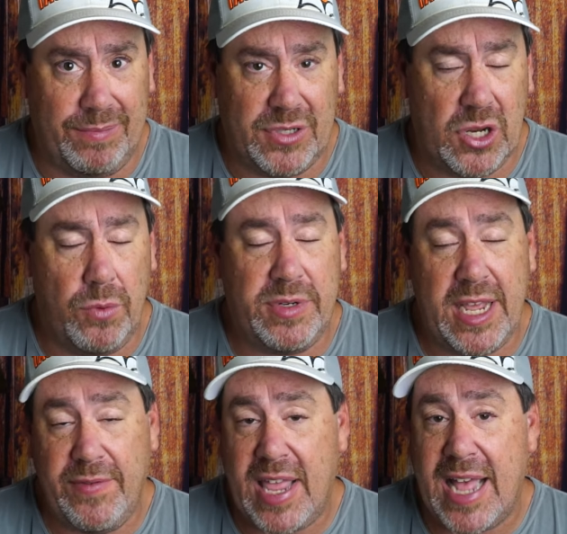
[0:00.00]
So
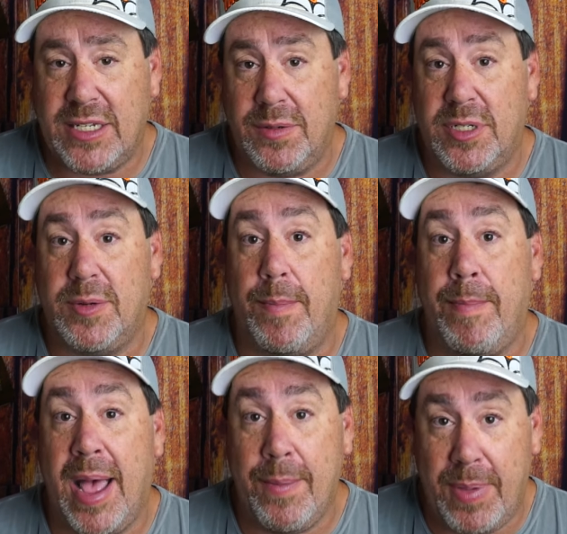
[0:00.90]
David Gadsden's
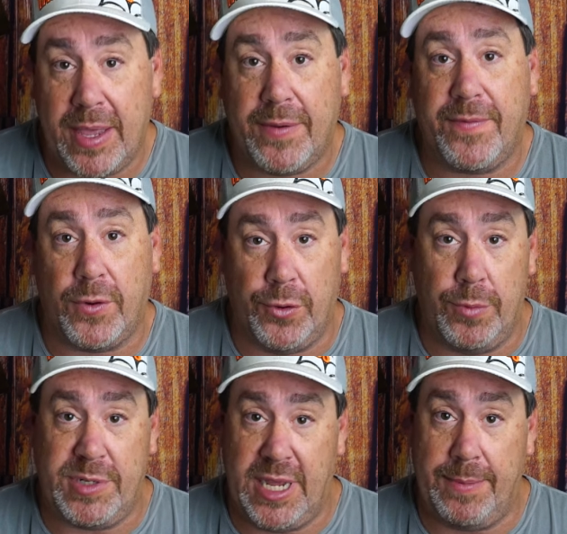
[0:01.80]
my pick for
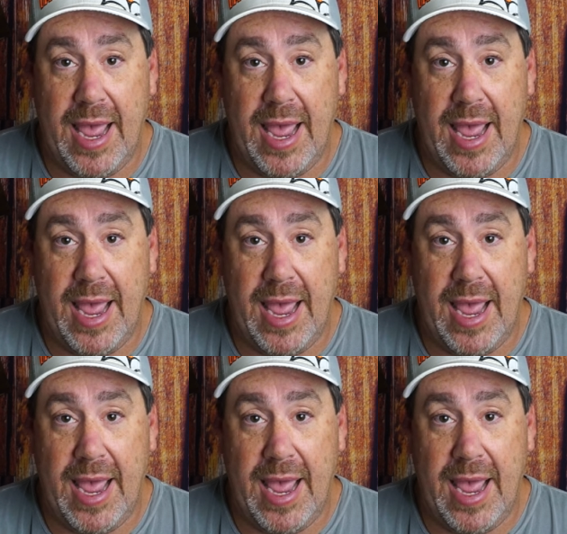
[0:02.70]
Group D.